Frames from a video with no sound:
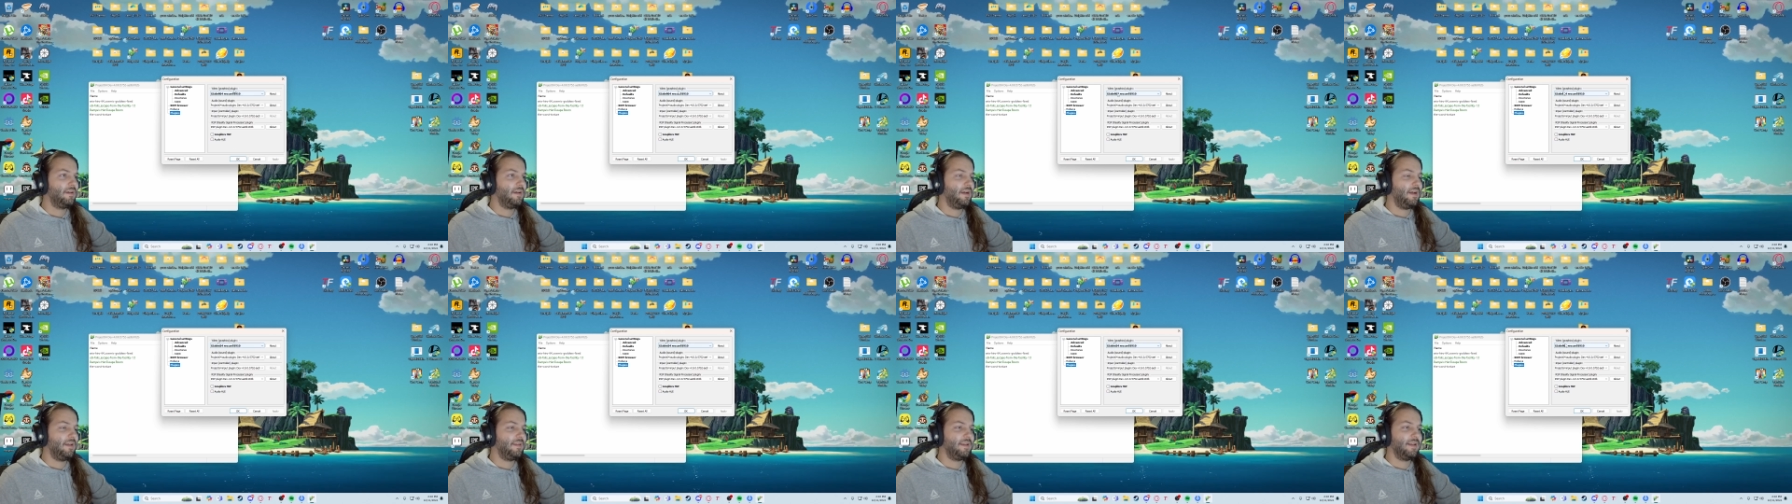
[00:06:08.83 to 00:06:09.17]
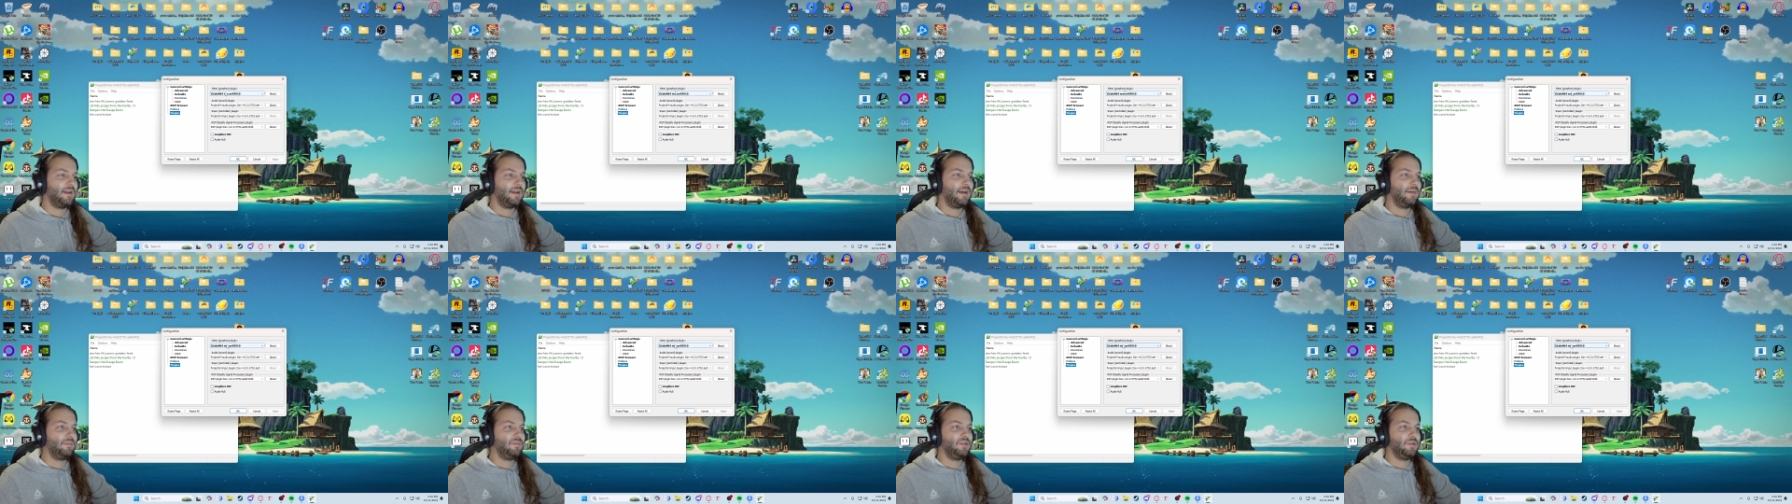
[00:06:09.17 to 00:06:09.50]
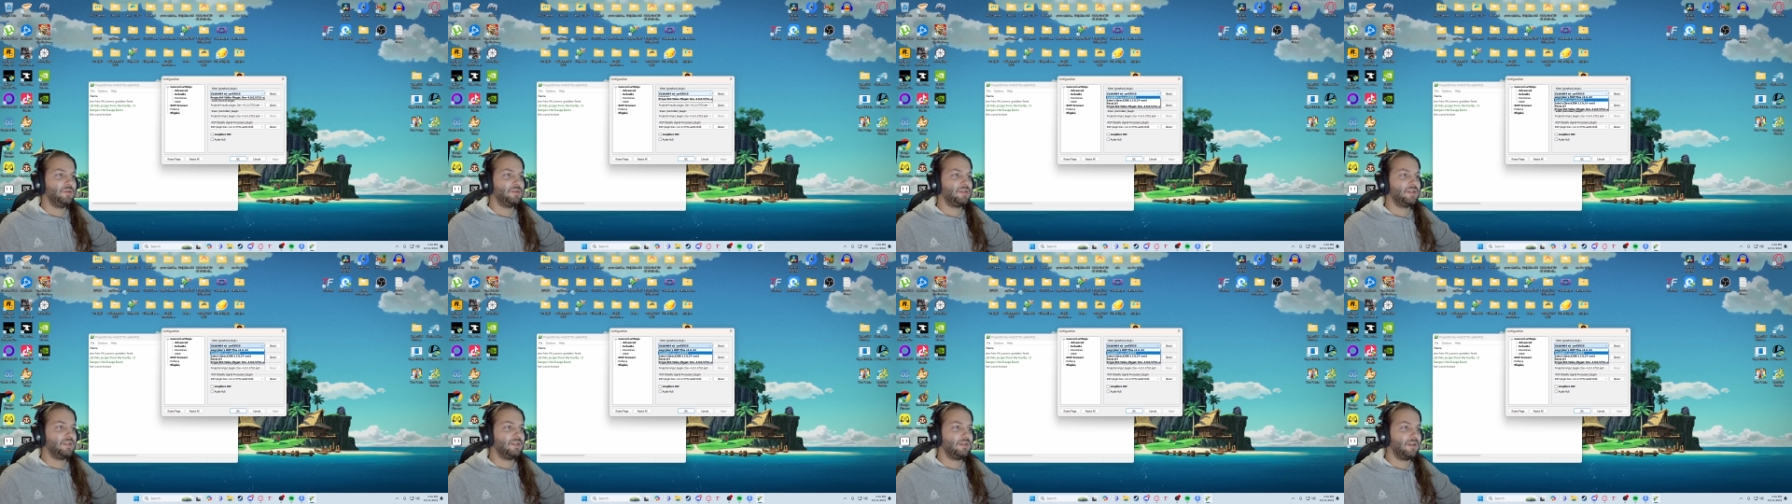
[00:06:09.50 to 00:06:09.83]
And then I'm
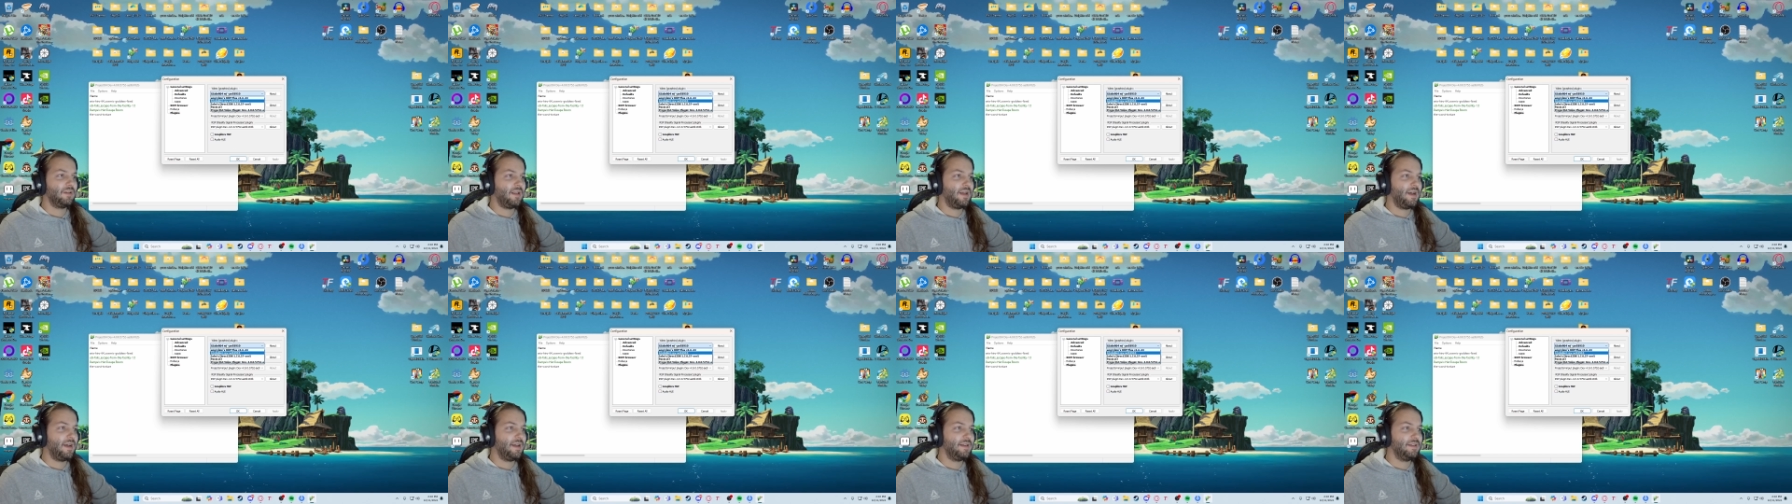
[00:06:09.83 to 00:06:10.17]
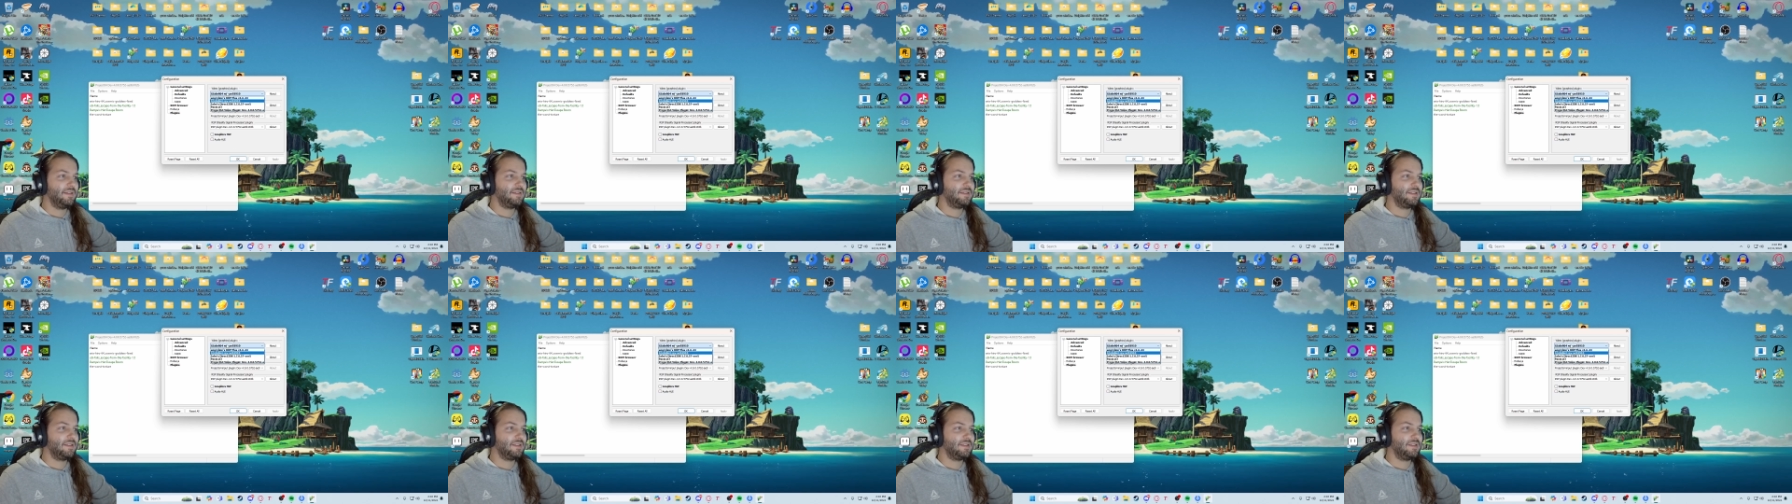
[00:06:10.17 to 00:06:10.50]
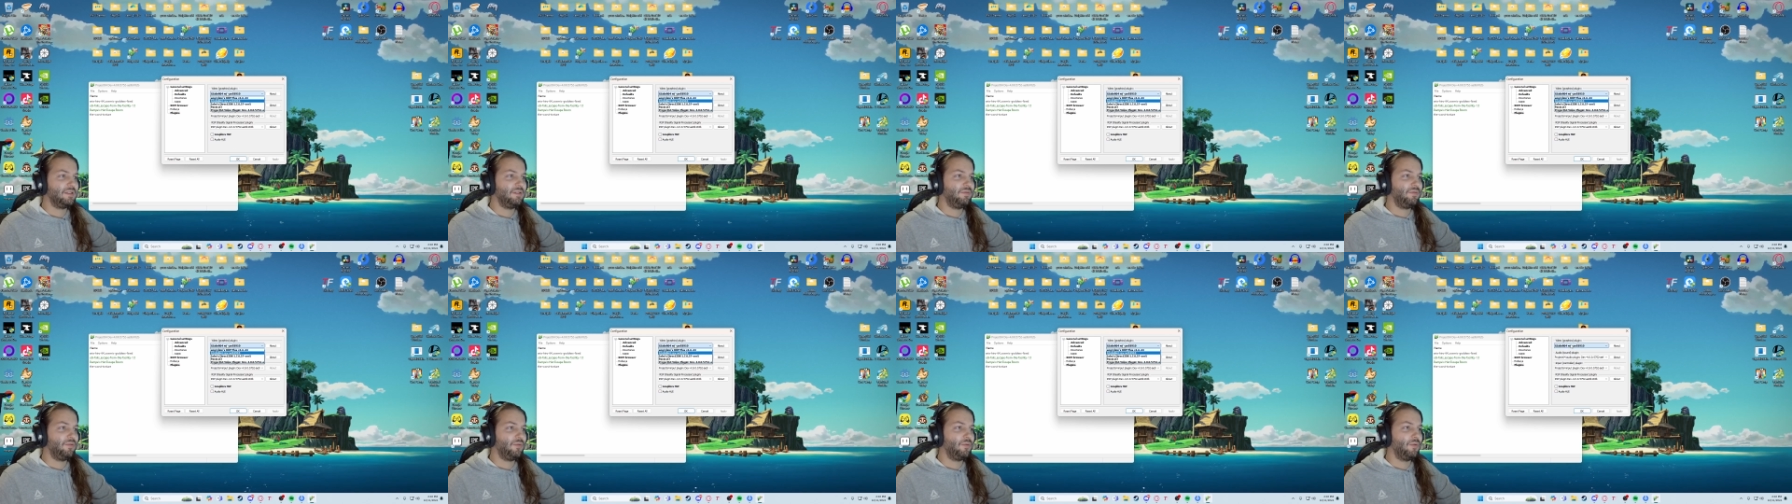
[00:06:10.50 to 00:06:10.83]
using
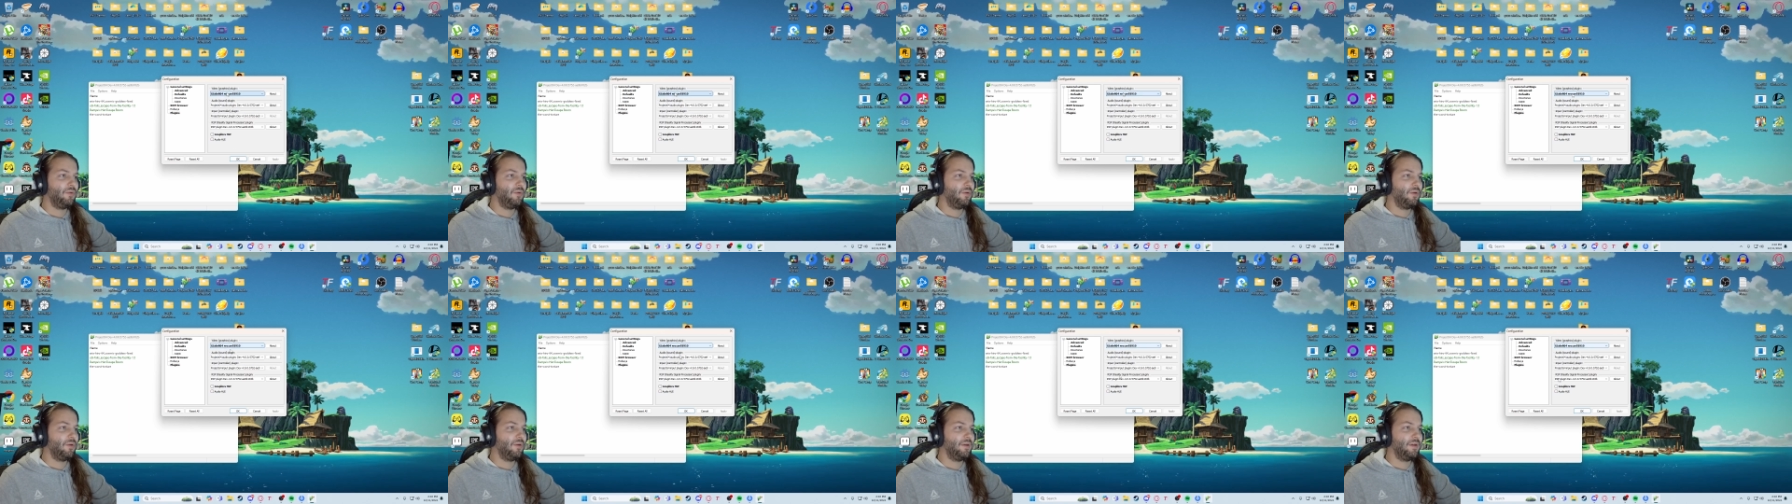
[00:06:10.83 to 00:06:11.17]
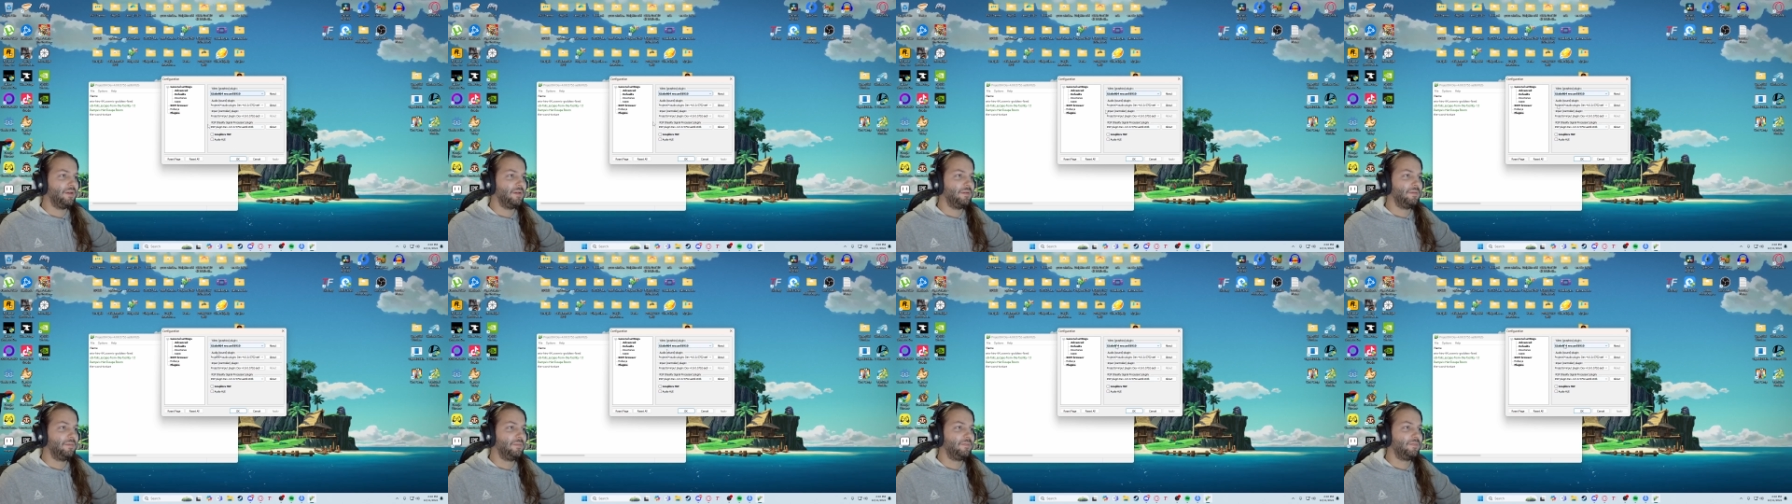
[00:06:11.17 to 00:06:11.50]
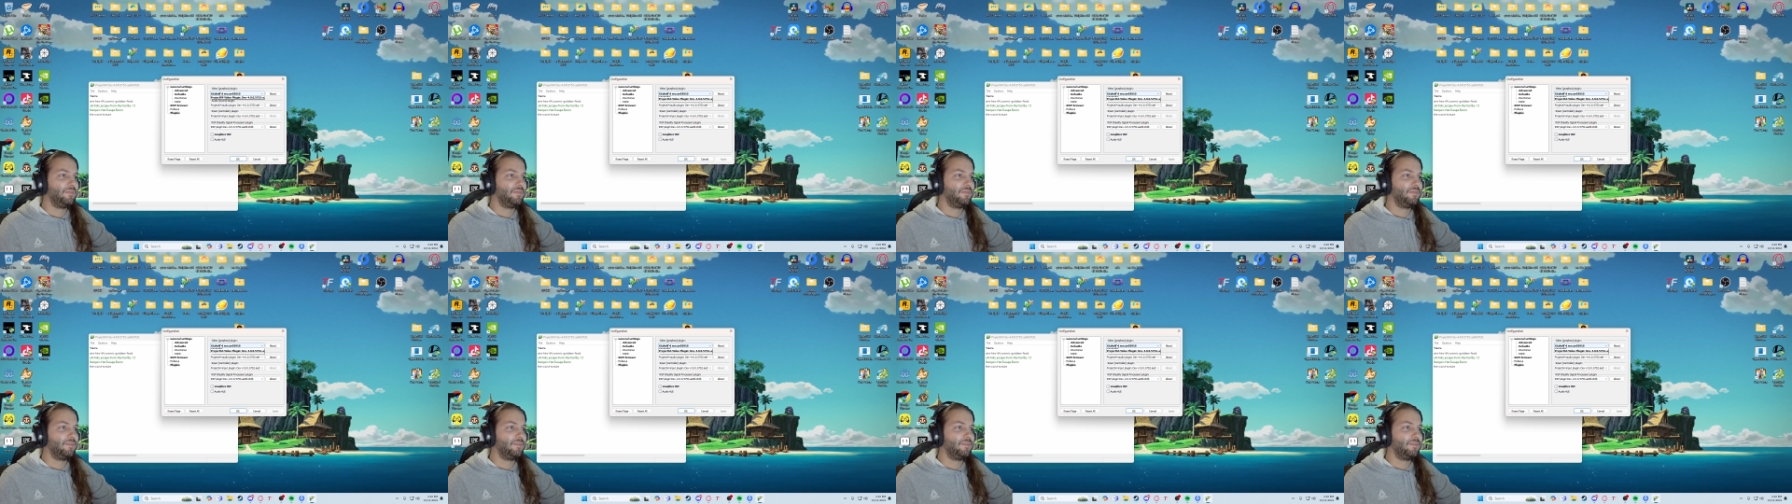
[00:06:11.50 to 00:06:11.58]
GLideN64 and